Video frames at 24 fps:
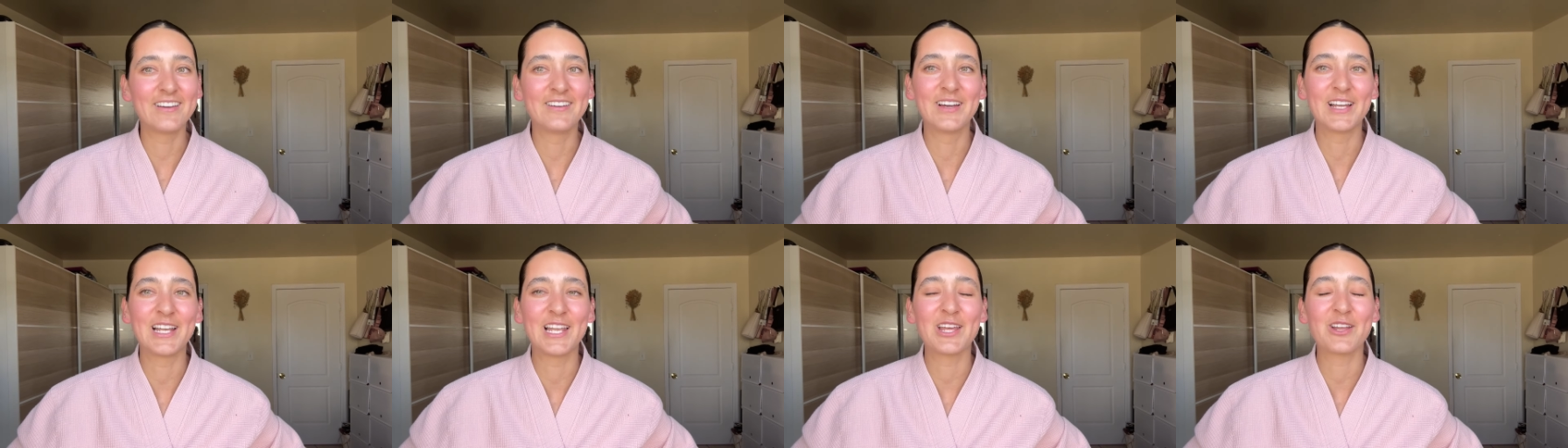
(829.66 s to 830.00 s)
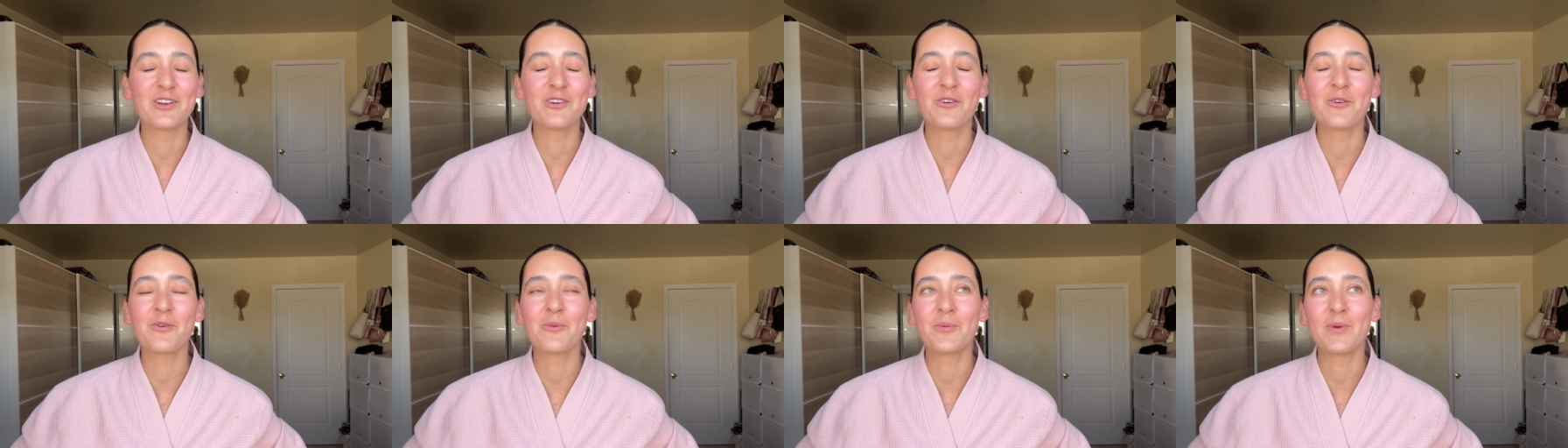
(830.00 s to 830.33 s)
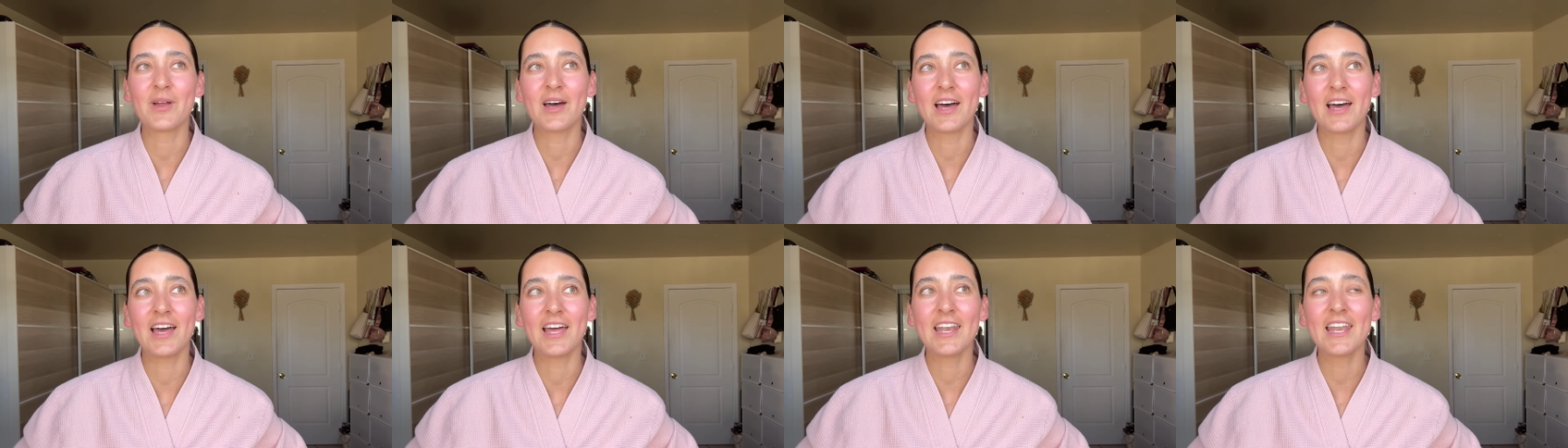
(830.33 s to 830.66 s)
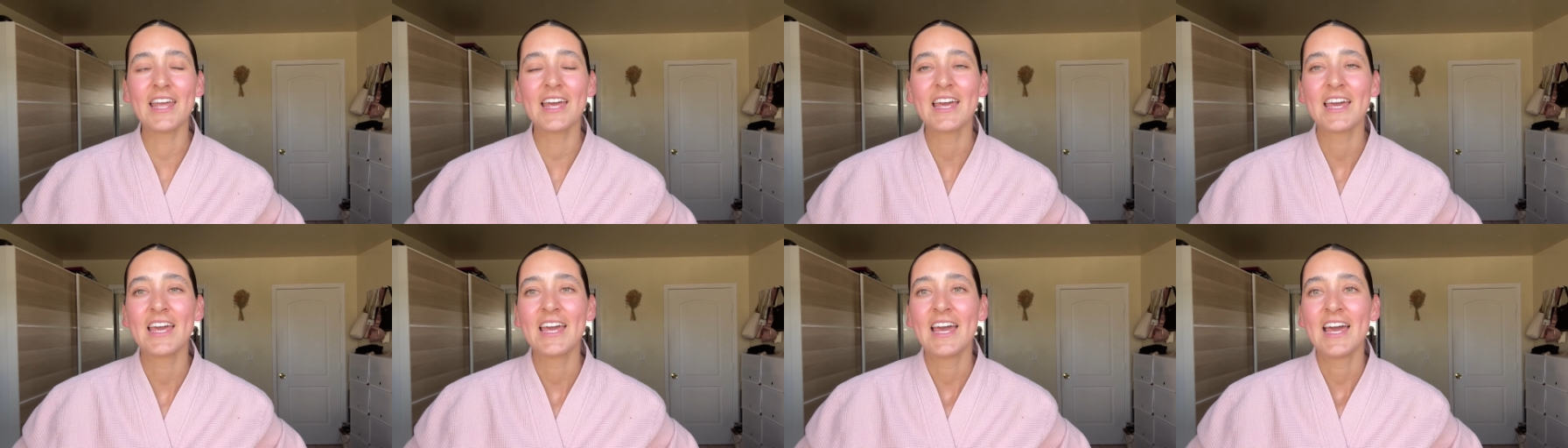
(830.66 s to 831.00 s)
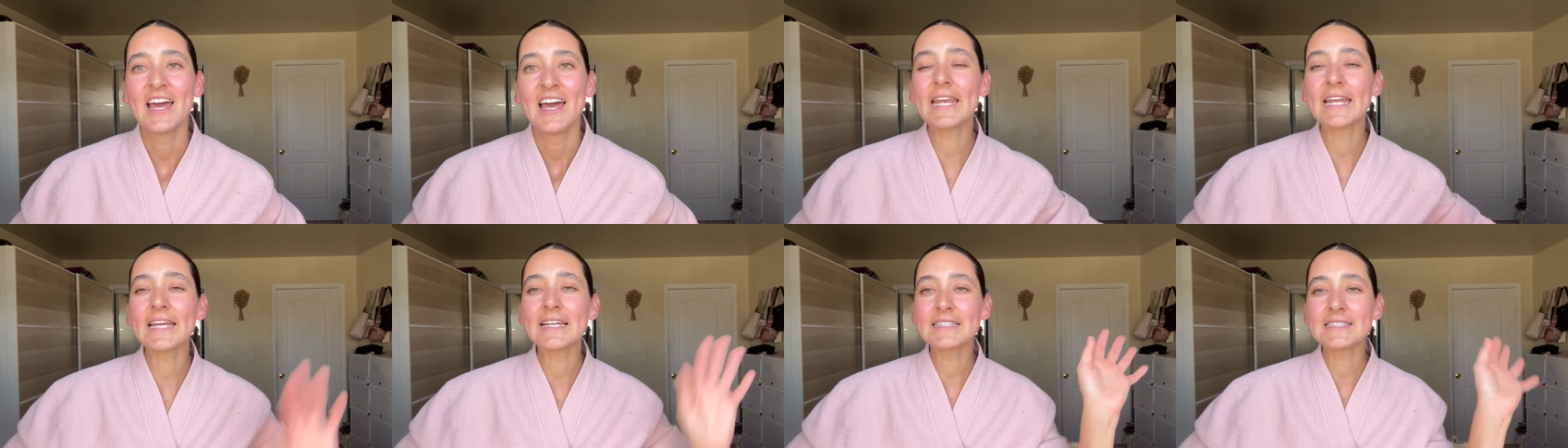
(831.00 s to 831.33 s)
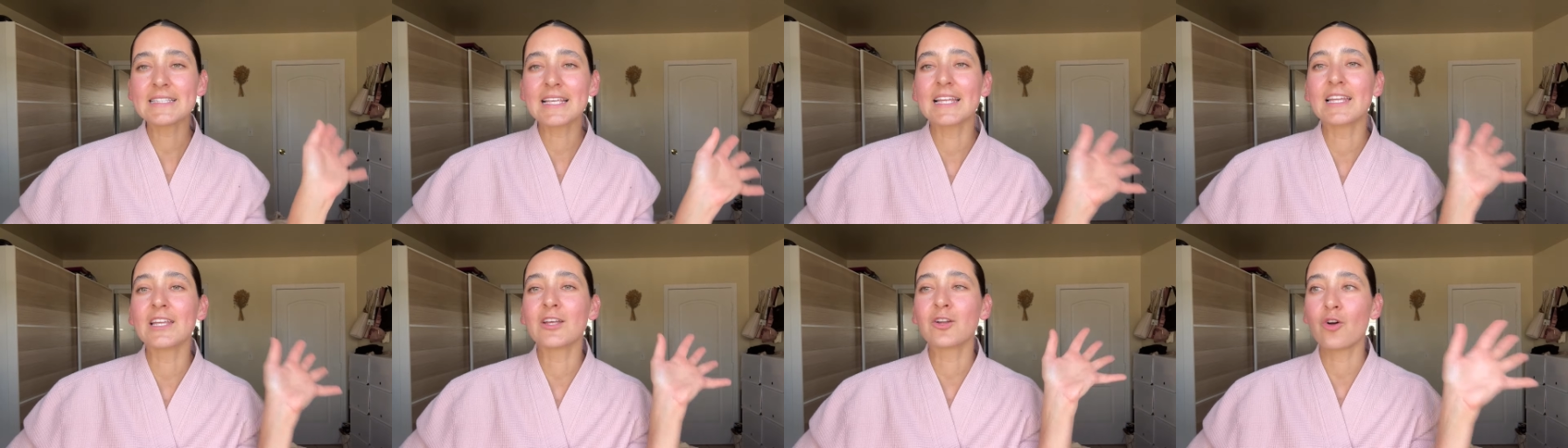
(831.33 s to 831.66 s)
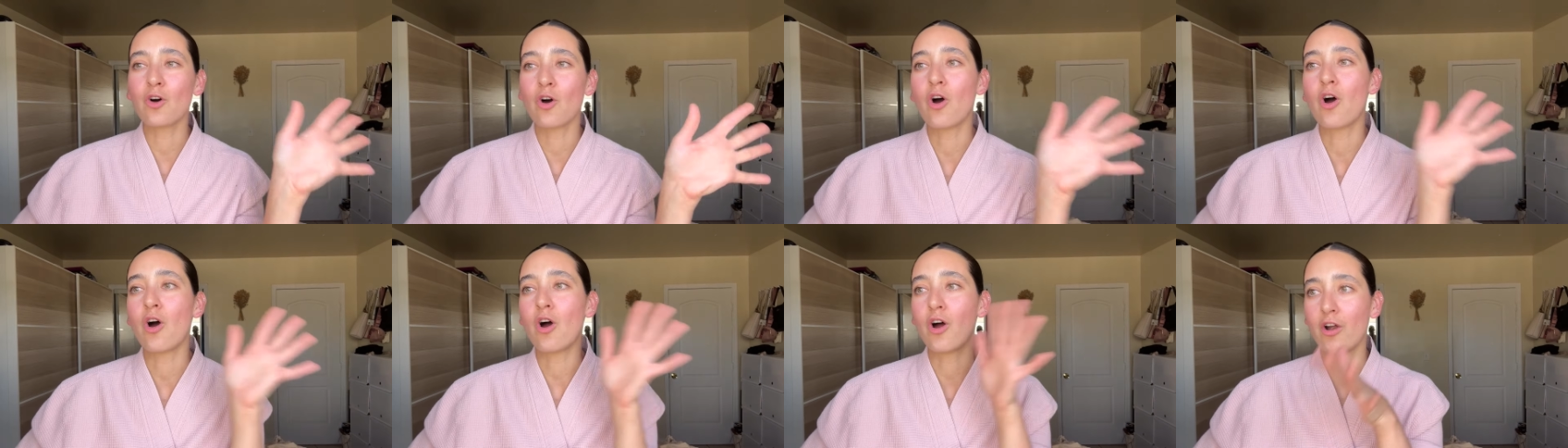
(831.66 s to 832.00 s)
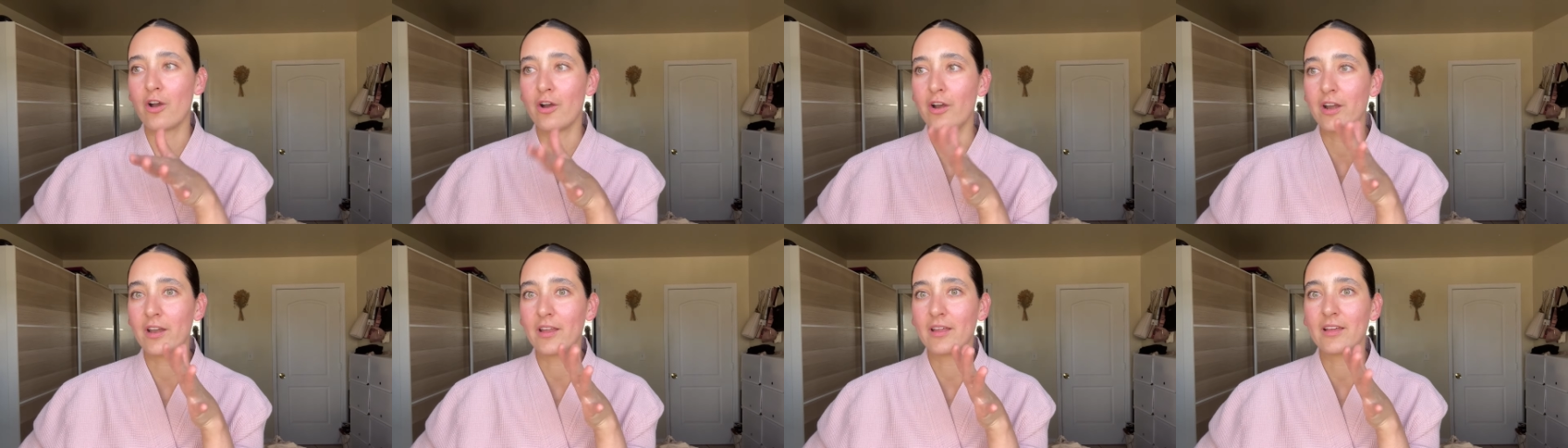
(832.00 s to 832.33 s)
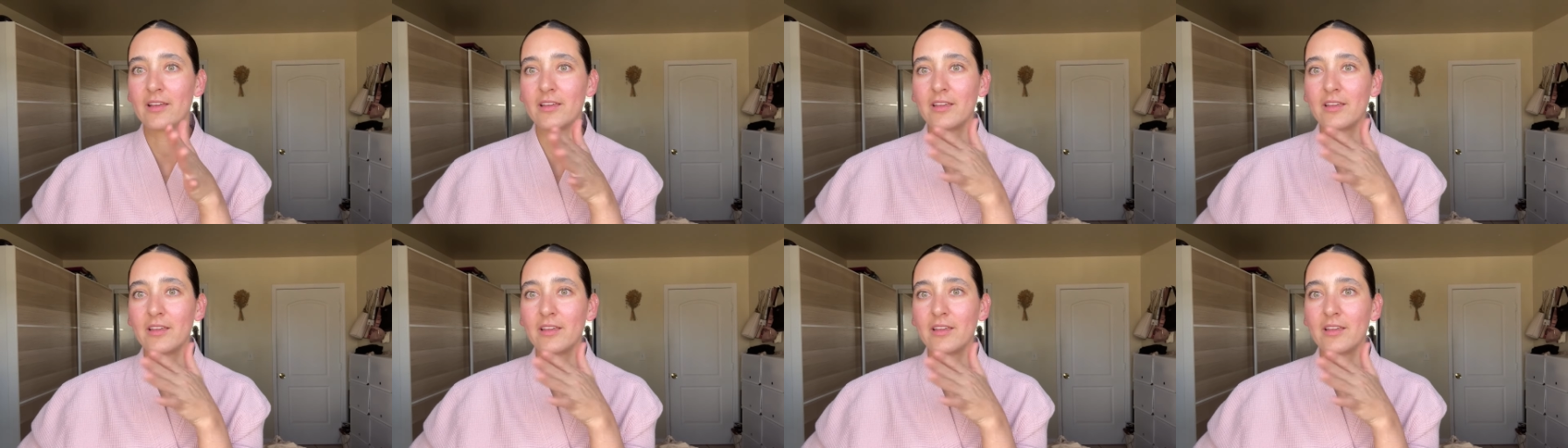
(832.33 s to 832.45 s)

a little run. It's a little hard,